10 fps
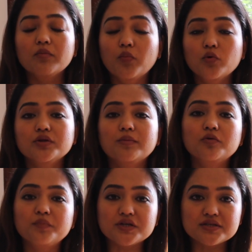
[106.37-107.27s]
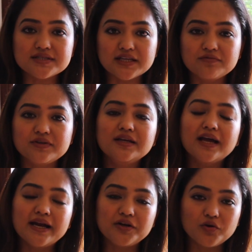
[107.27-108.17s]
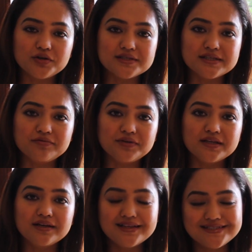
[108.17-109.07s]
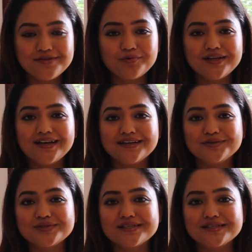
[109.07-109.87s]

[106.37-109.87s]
both about patient safety and doctor safety. Let's see what he had to